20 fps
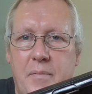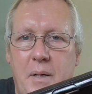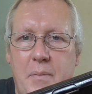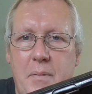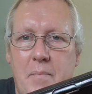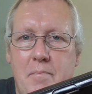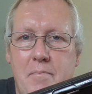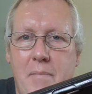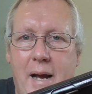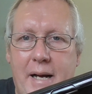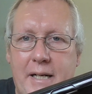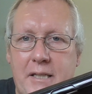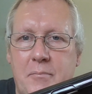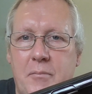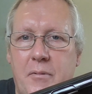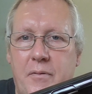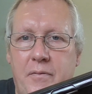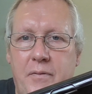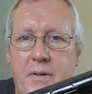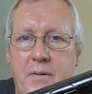maybe
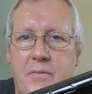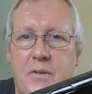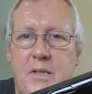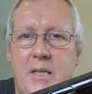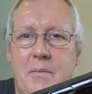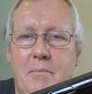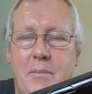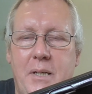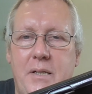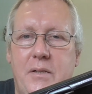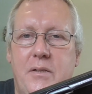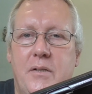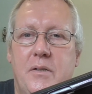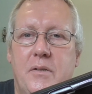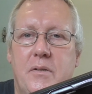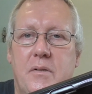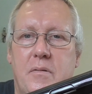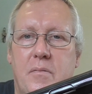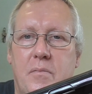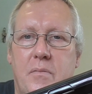maximum of 15
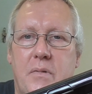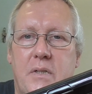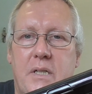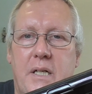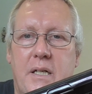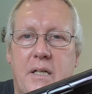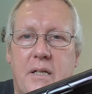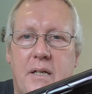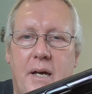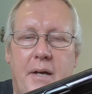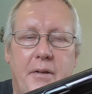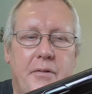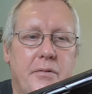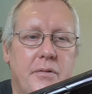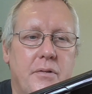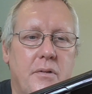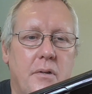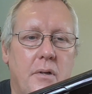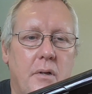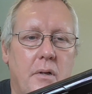meters with tin
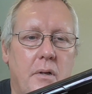cans.